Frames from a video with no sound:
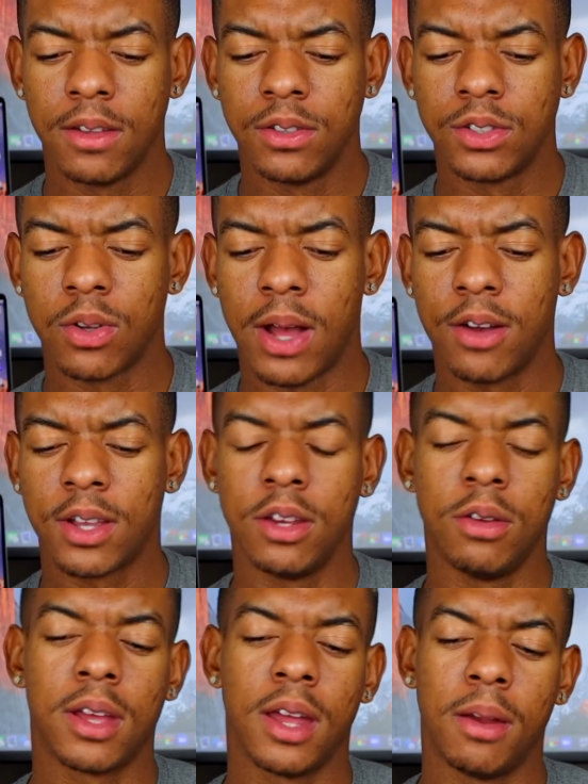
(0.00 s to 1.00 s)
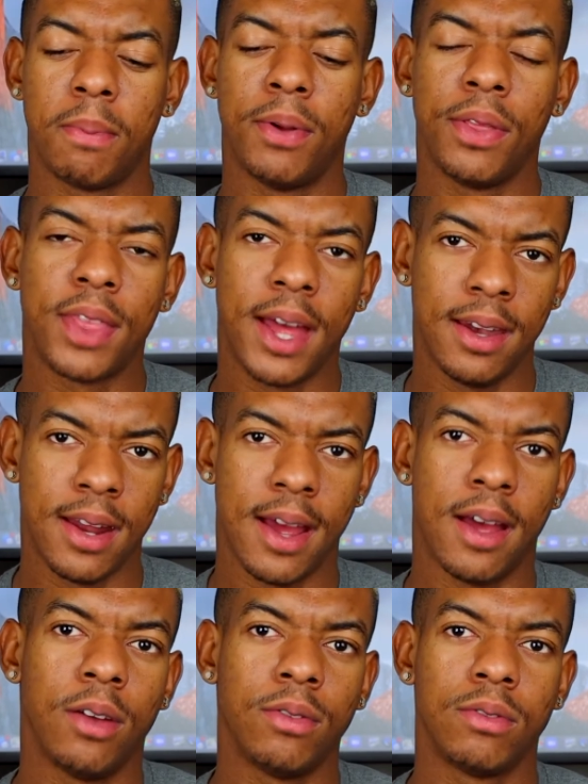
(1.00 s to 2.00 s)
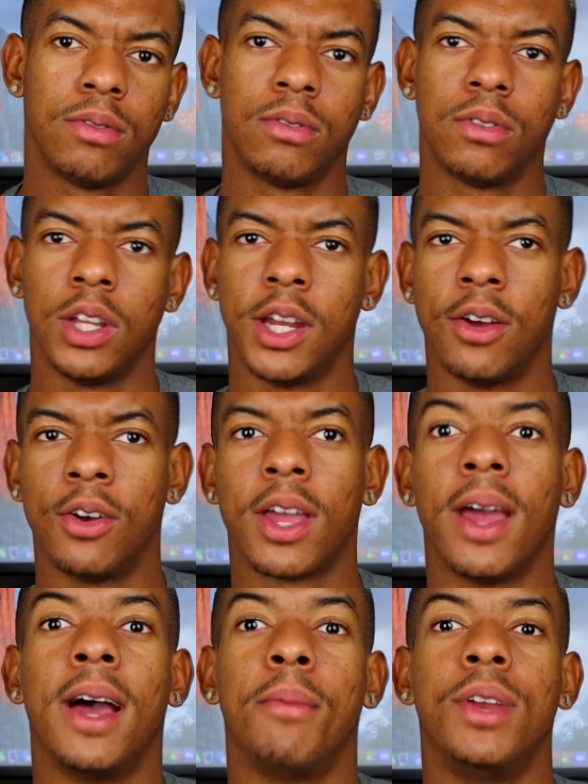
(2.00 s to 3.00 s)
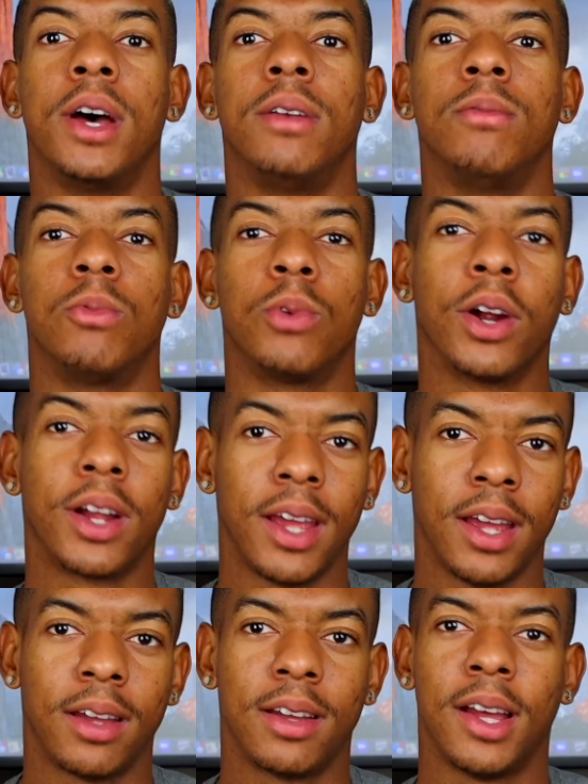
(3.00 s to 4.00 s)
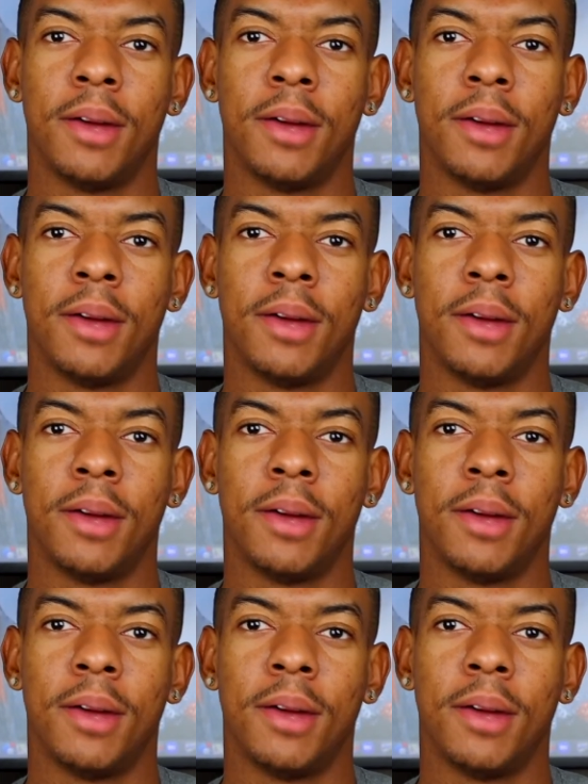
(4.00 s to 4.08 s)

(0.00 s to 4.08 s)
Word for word: So how can you kind of put that down you know, okay, I'm done working.